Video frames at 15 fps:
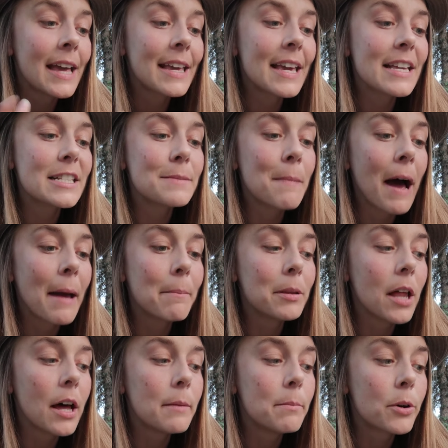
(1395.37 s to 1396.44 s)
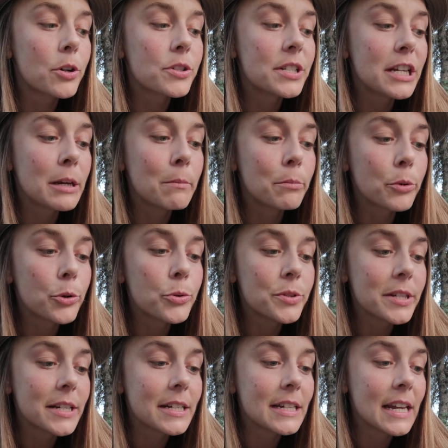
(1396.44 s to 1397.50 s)
Kiss my blood bursting
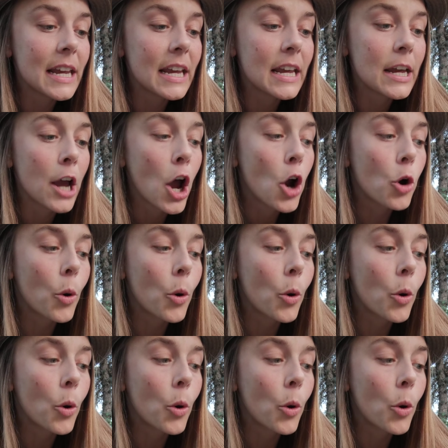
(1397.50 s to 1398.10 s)
bruised knee.